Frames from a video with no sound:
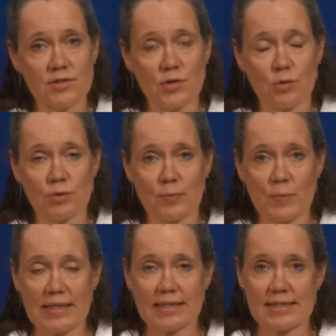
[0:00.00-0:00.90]
So it
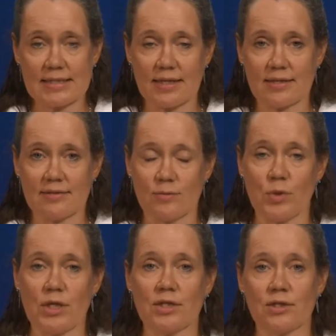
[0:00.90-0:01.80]
means that
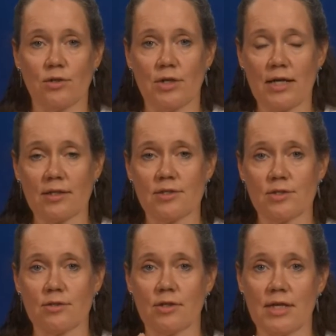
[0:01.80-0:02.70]
when it connects
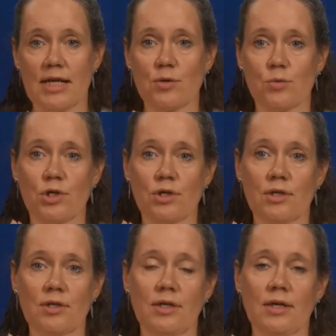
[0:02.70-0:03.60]
to the
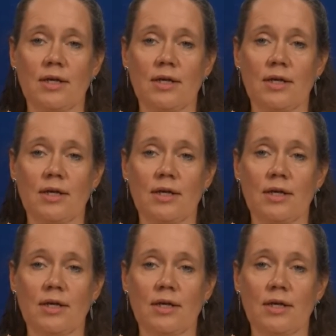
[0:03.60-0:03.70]
network,